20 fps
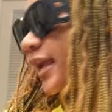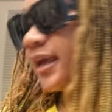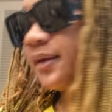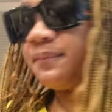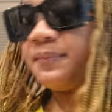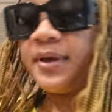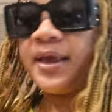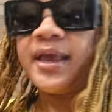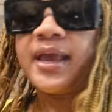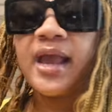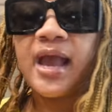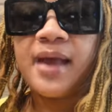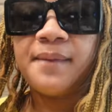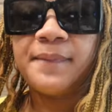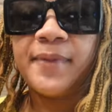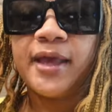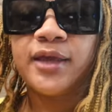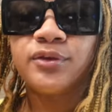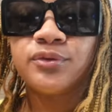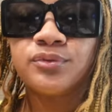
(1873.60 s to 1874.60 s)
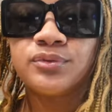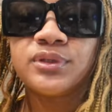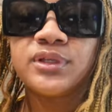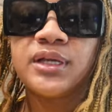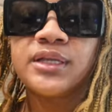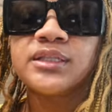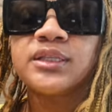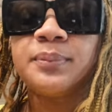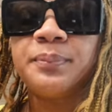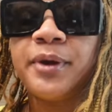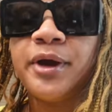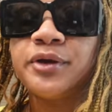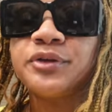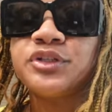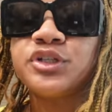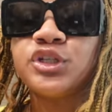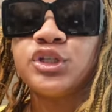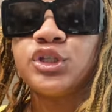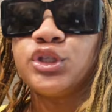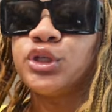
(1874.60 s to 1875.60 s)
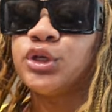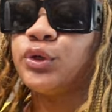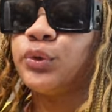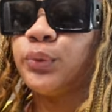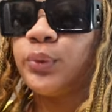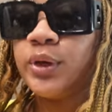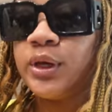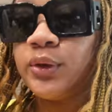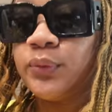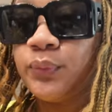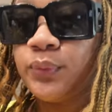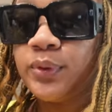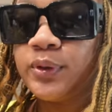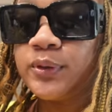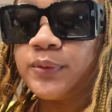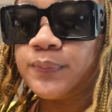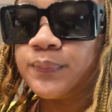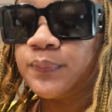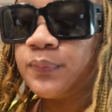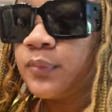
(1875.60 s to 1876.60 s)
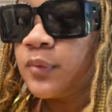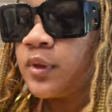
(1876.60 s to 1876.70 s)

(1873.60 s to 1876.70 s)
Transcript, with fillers: get back, I might use it to purchase the green one.